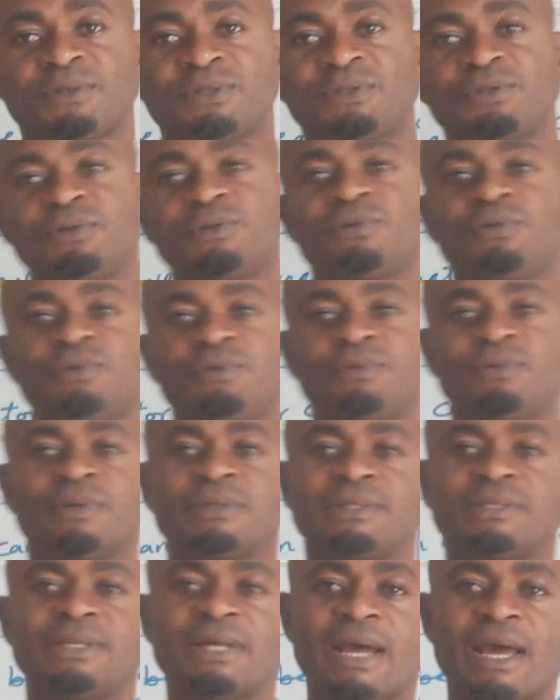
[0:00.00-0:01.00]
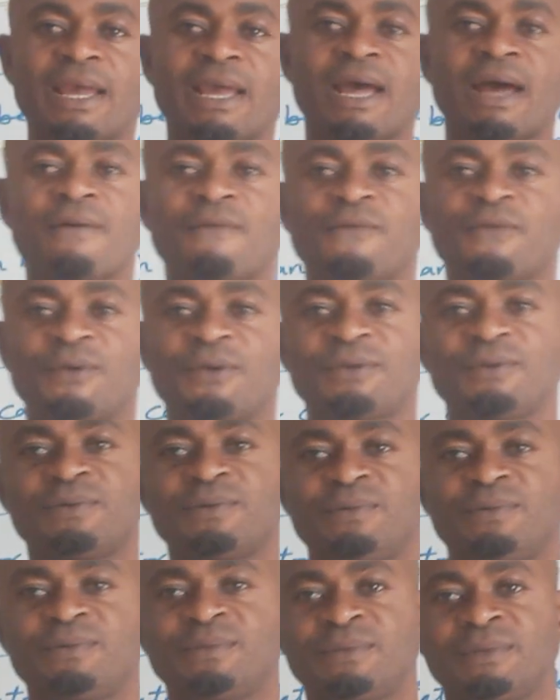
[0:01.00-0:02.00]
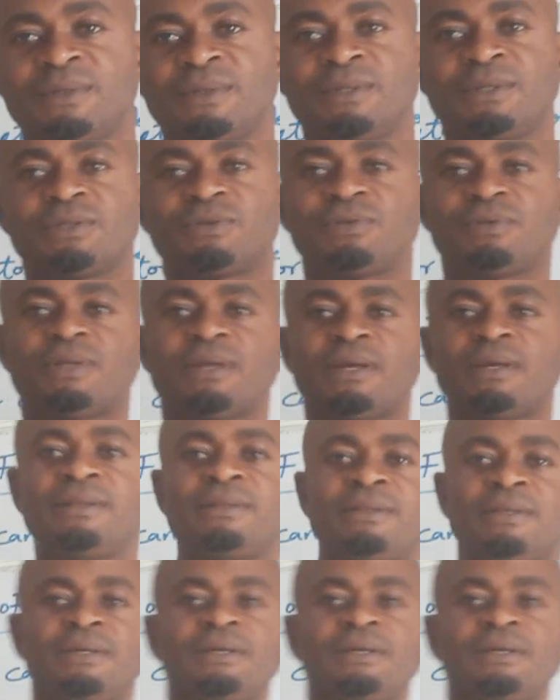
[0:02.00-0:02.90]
for you? What did I have for you? Today,